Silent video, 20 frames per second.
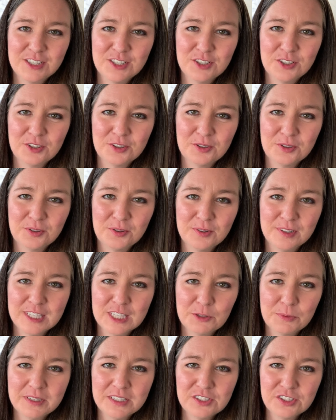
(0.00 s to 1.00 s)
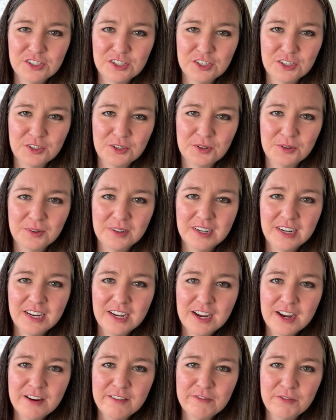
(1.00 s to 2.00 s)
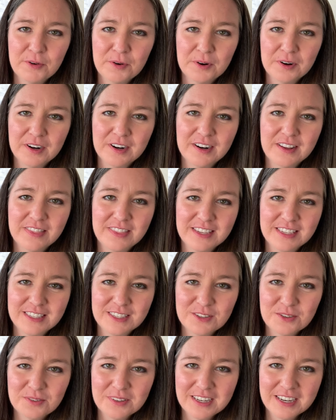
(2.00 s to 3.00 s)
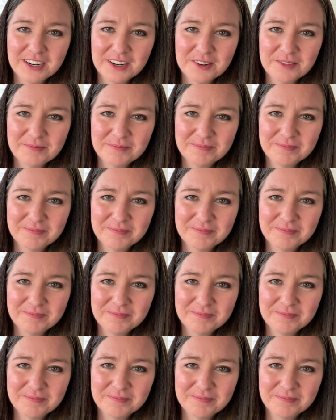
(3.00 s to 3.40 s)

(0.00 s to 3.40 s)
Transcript: to switch to for this school year.